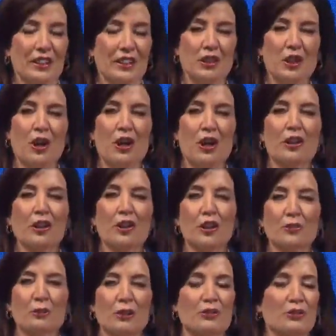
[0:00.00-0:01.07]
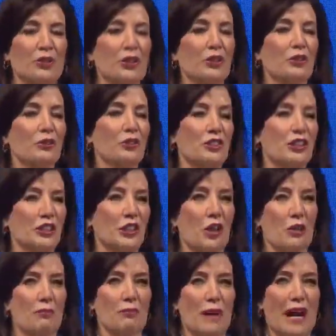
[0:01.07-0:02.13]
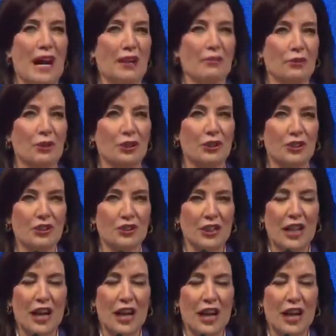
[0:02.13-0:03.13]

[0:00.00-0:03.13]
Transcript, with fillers: New Yorkers refuse to go backwards